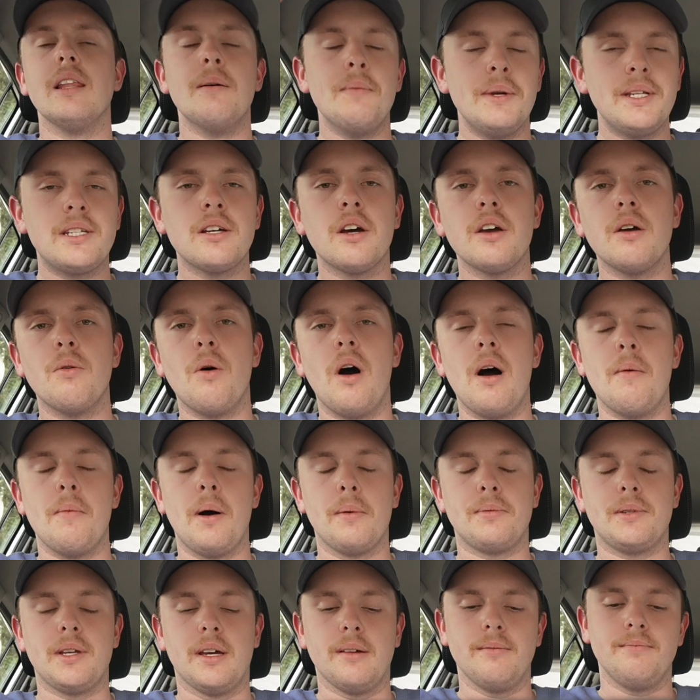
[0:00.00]
Let me tell you why I'm
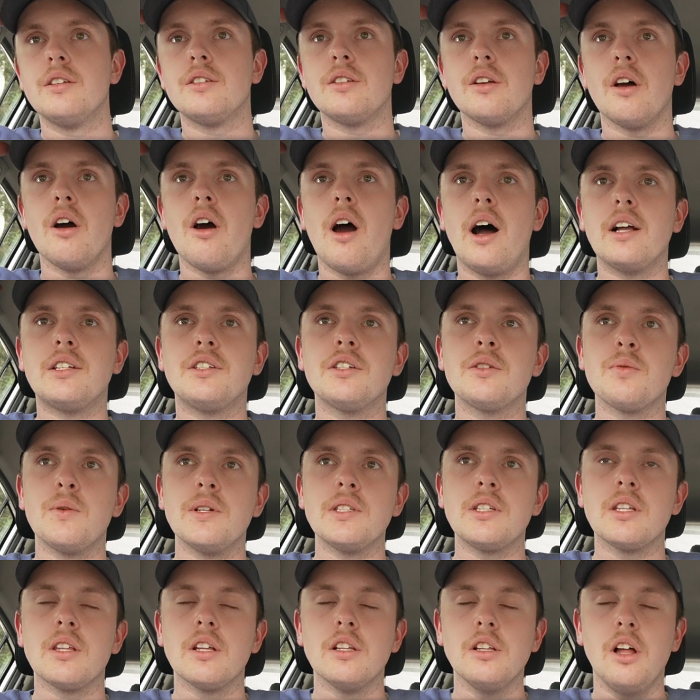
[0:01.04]
upset. So I just went
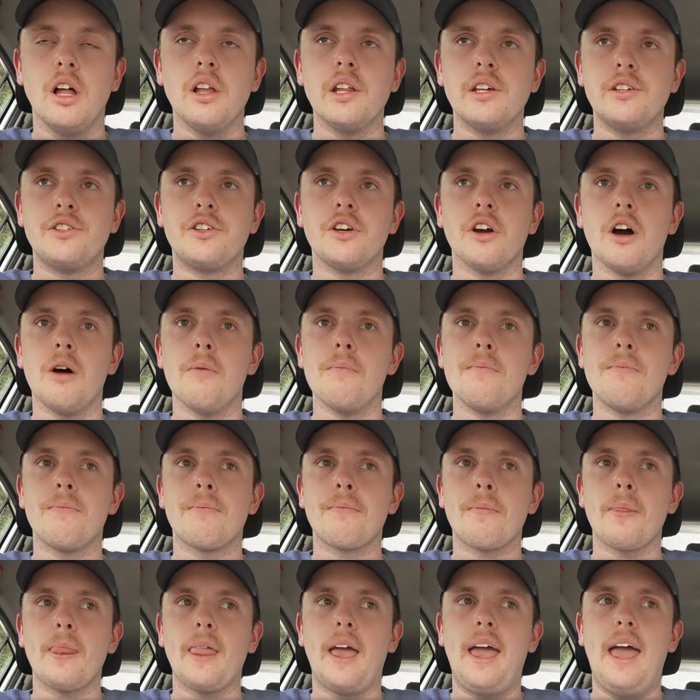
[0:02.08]
to the lolly shop,
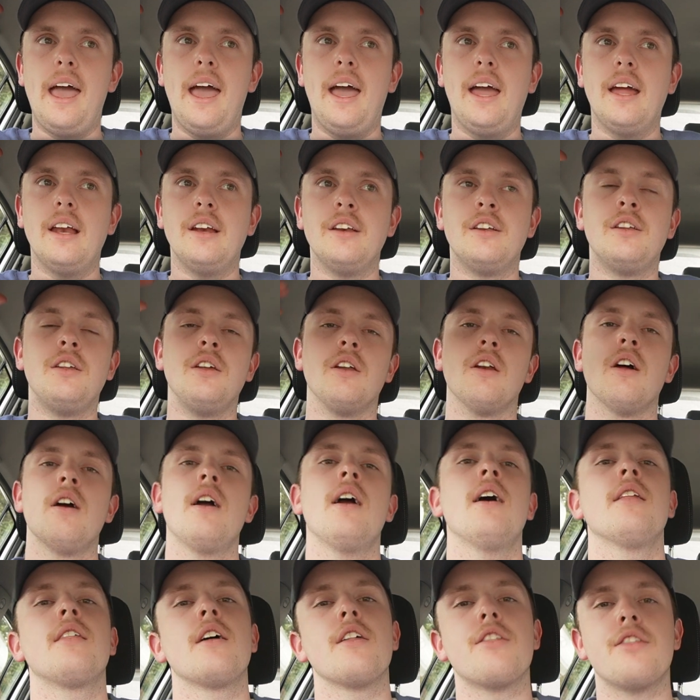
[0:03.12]
and you know
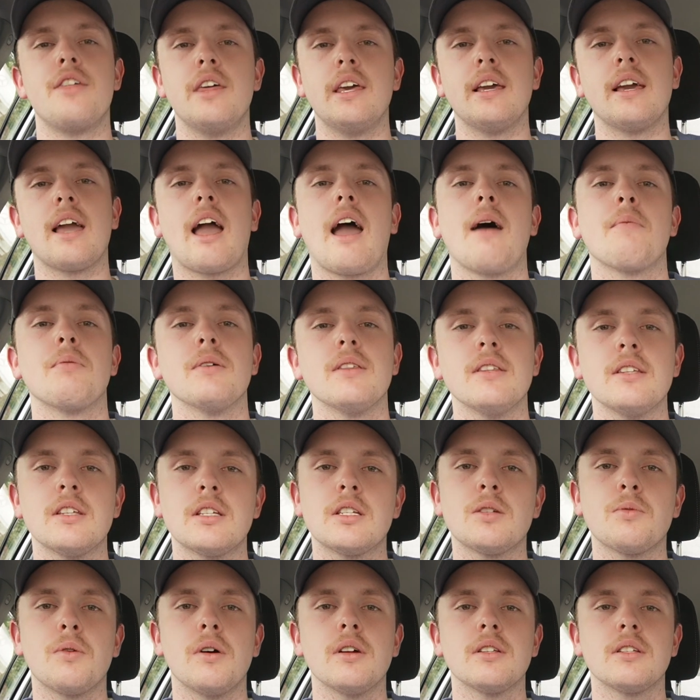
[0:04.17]
how that thing
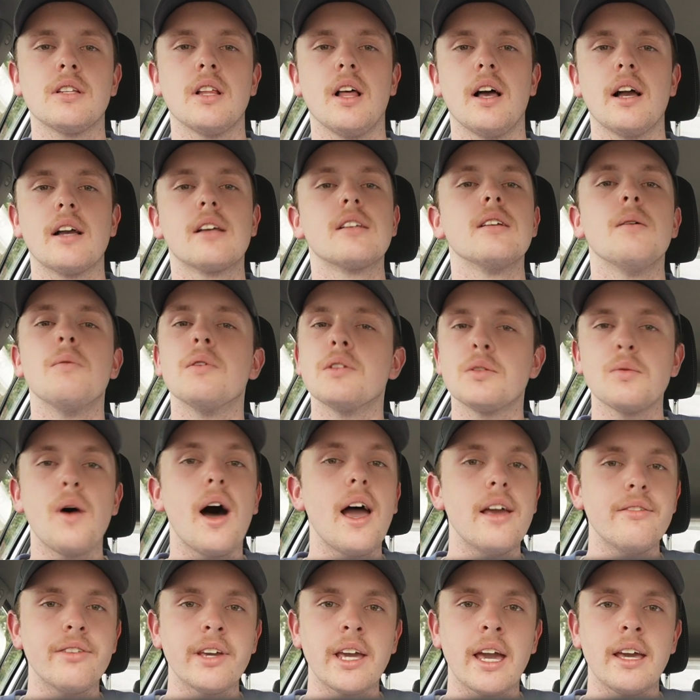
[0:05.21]
happens where it's like someone's
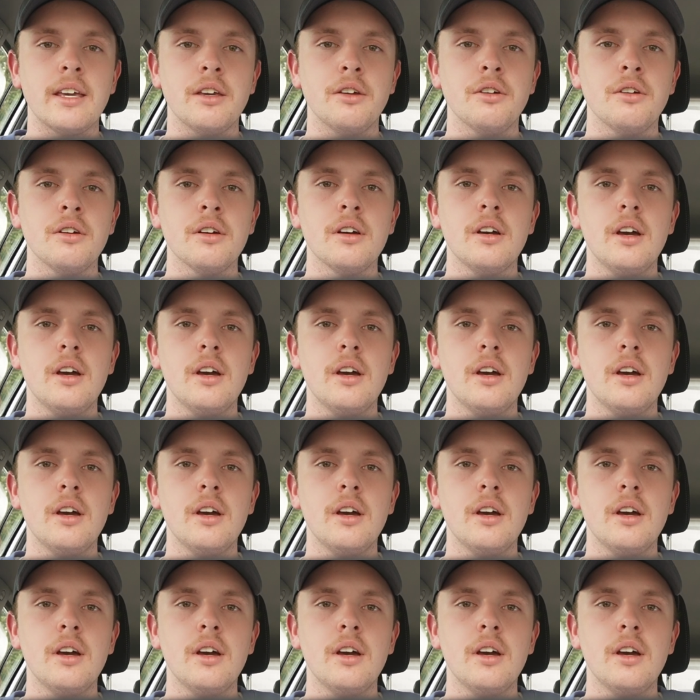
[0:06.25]
waving at you